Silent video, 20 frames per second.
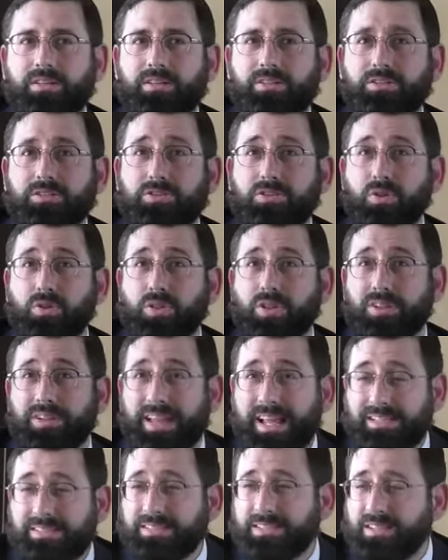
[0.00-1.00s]
So the
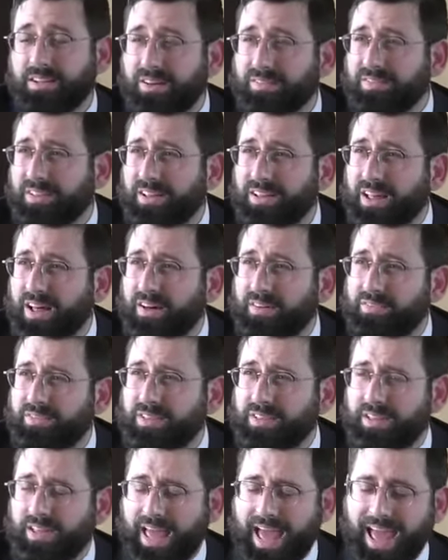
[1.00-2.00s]
lesson of the of
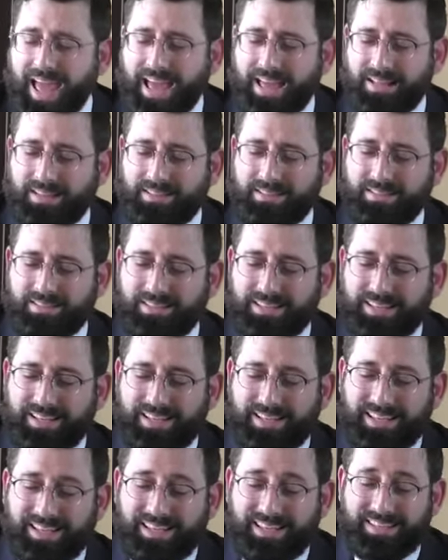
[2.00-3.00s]
the ant
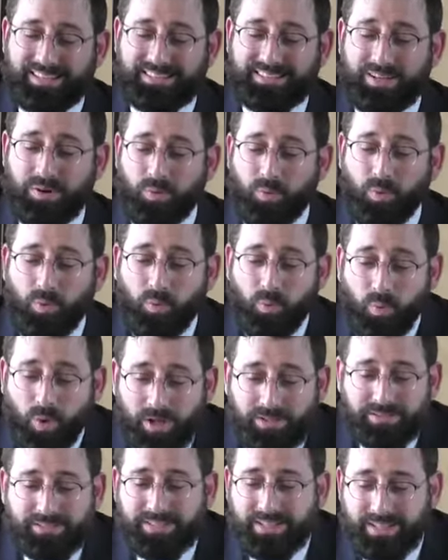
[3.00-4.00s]
is, well,
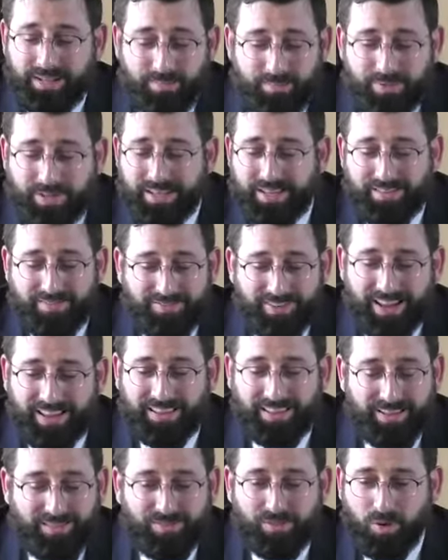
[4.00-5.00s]
what's going to be if I
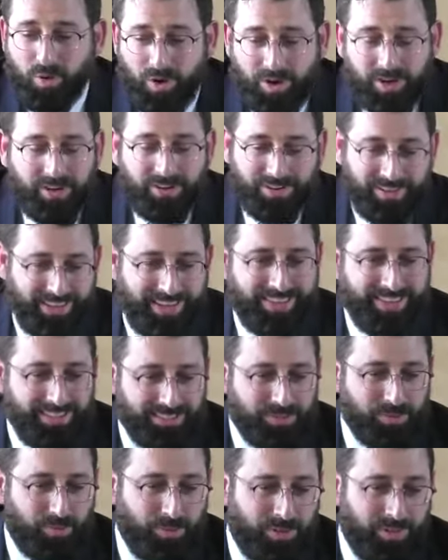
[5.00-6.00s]
live longer than
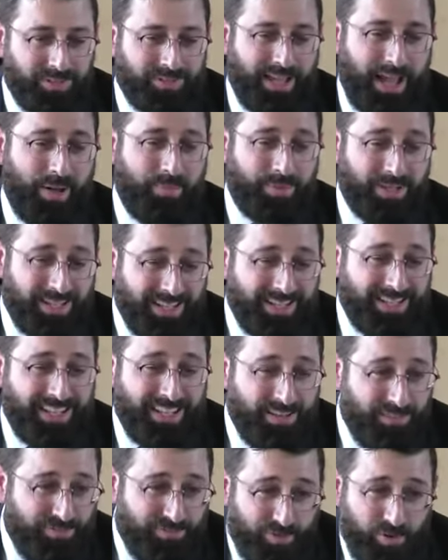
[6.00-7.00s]
this world? I'm going to
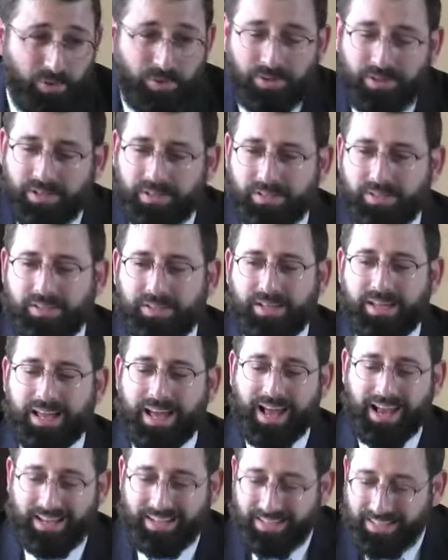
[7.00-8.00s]
need food.
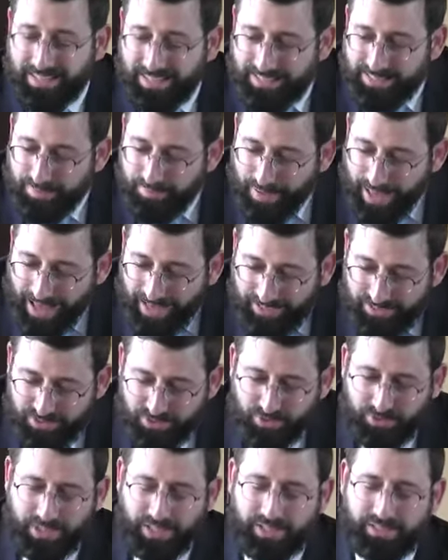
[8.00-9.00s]
I'm going to need to pack
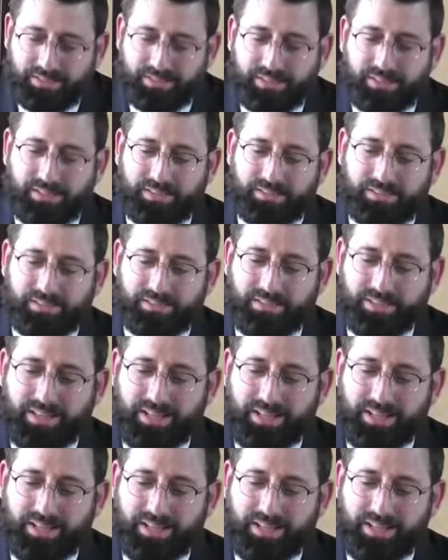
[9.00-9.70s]
suitcases.